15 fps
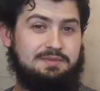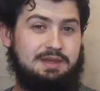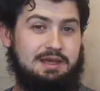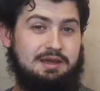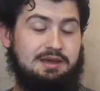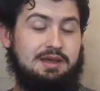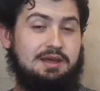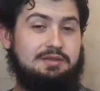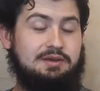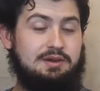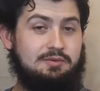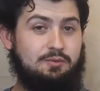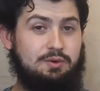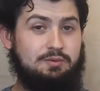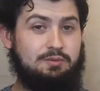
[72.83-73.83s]
Yeah,
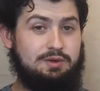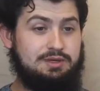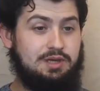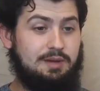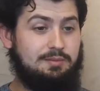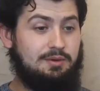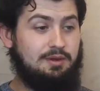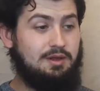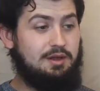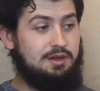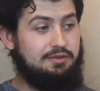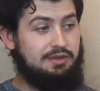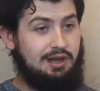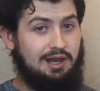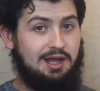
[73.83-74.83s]
that we double
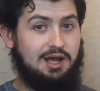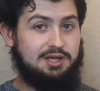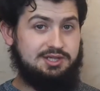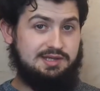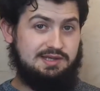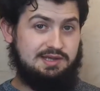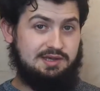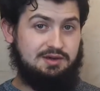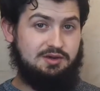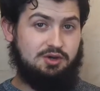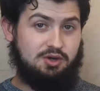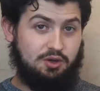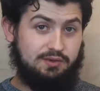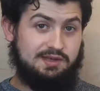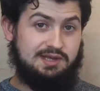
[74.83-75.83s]
the largest
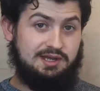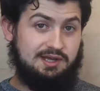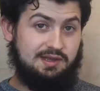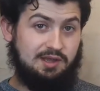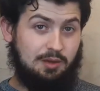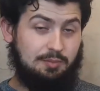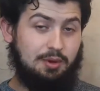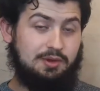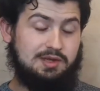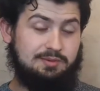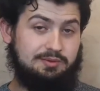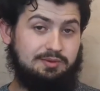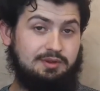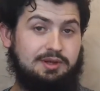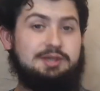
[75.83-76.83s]
consonant
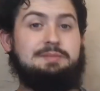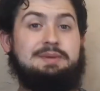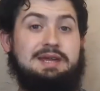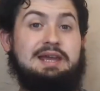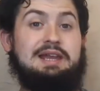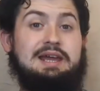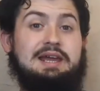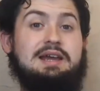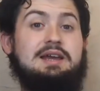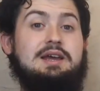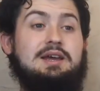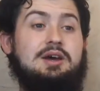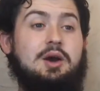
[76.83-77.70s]
possible at the beginning.